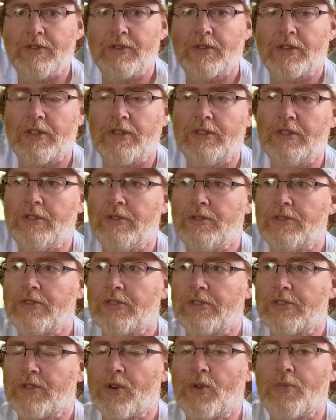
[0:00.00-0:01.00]
you can
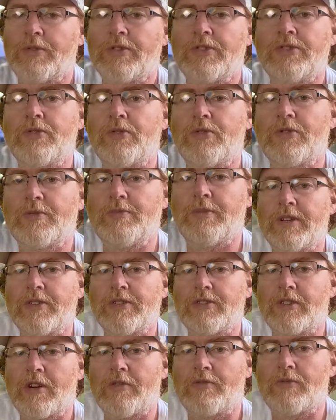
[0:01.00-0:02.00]
there's an open source of
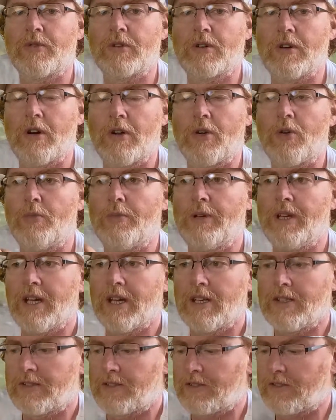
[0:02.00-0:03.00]
software called
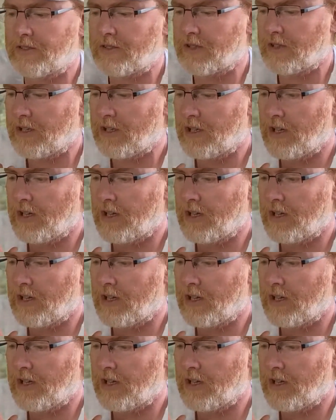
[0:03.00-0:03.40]
OBS.